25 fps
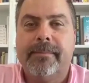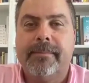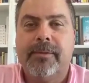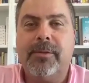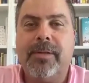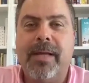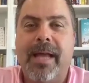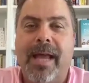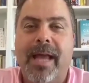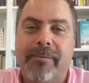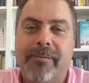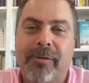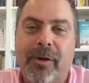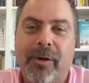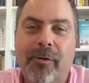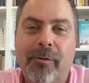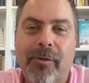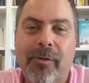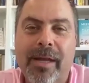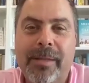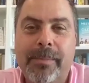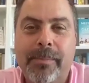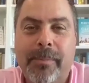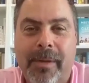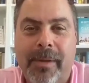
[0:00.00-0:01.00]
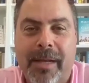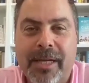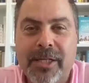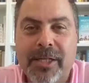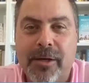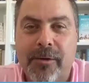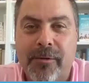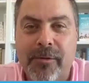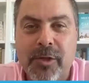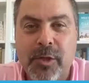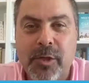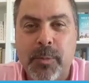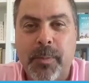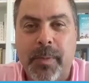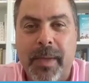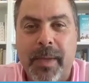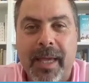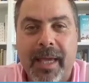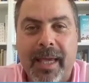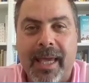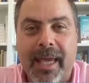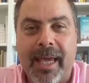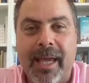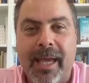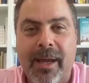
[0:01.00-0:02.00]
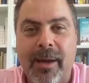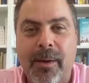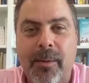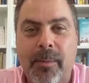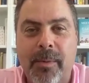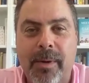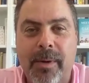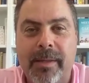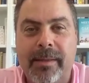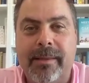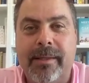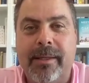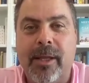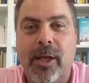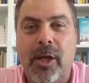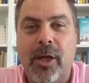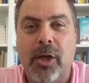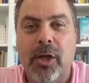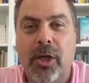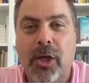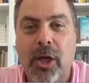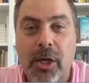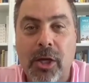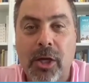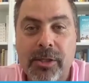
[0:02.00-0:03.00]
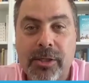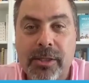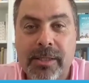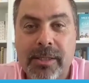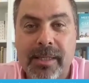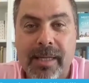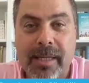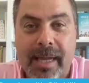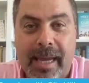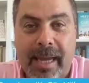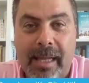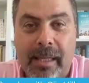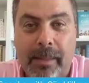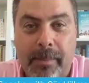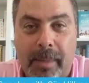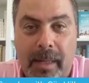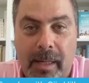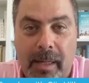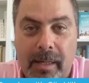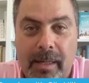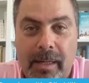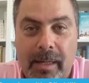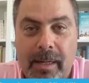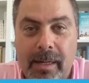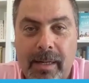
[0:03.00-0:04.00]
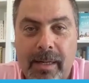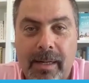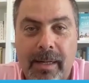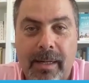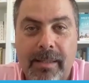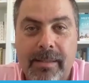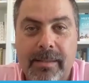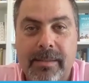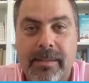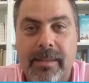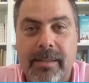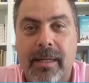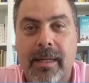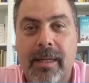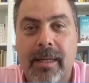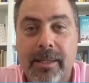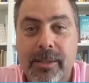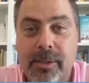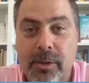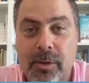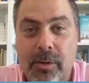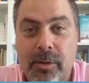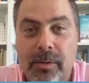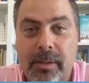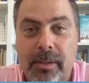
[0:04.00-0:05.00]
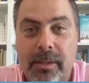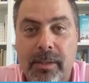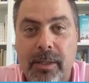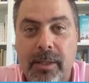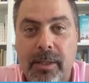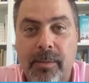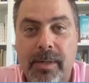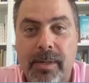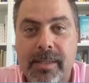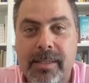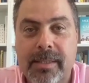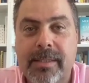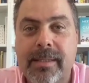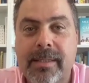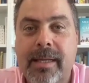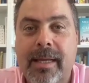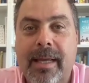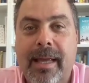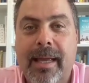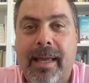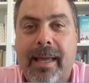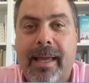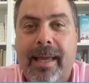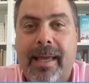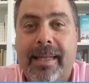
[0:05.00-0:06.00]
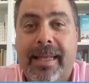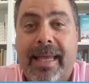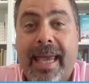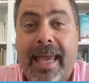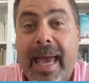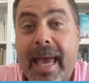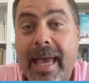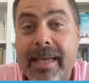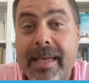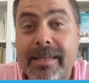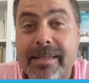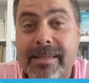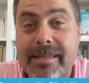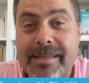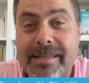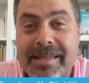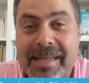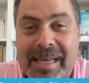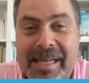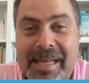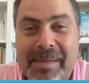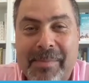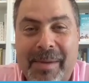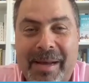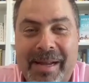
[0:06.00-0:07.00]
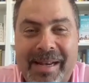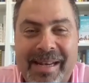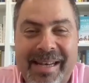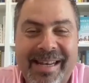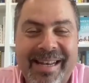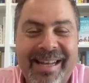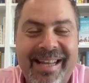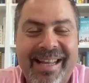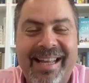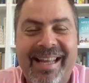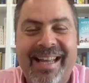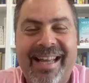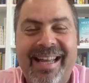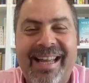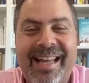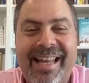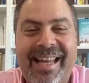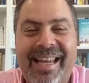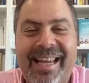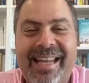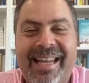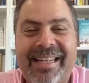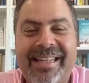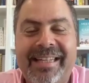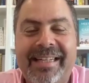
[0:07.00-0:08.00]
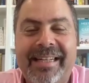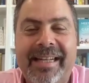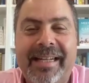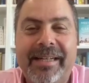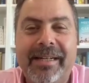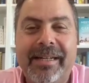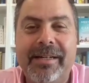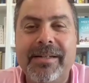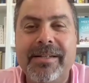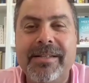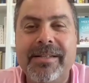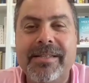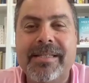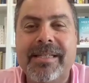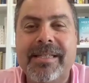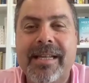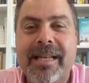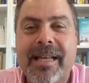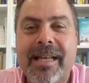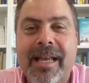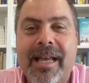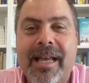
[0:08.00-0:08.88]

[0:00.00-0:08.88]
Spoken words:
Today, I have the great pleasure of speaking with Gijs Hillmann, as he's known in the US, and Gijs Hillmann in the Netherlands.